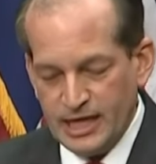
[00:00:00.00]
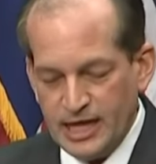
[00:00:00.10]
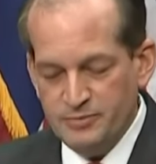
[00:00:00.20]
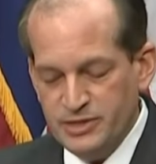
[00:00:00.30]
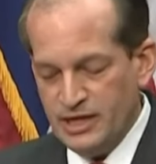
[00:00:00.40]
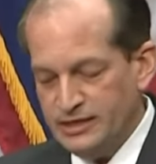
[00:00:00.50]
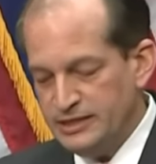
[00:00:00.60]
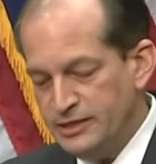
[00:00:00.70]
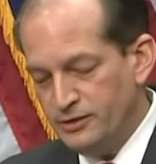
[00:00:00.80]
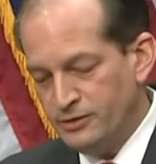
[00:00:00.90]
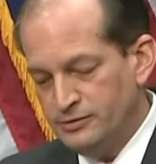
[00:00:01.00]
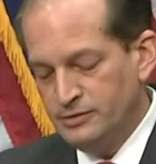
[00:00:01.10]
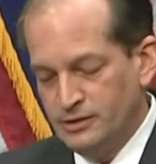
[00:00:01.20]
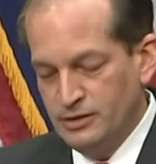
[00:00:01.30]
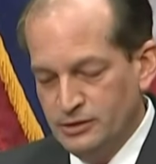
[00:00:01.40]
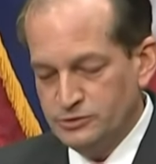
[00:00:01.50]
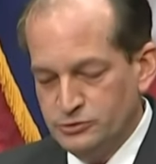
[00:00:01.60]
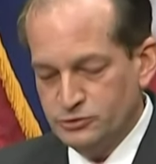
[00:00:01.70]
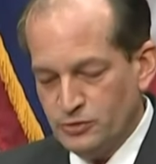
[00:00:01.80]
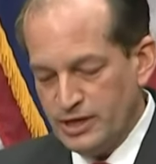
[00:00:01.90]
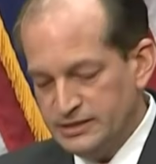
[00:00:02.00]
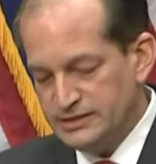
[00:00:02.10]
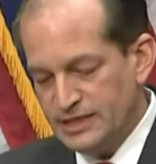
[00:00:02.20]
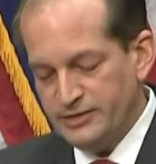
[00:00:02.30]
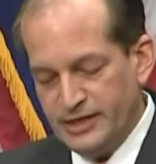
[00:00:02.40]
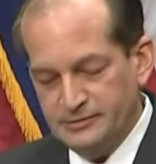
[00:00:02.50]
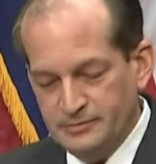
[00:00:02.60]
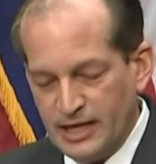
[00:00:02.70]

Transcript: I'm not here to try to say that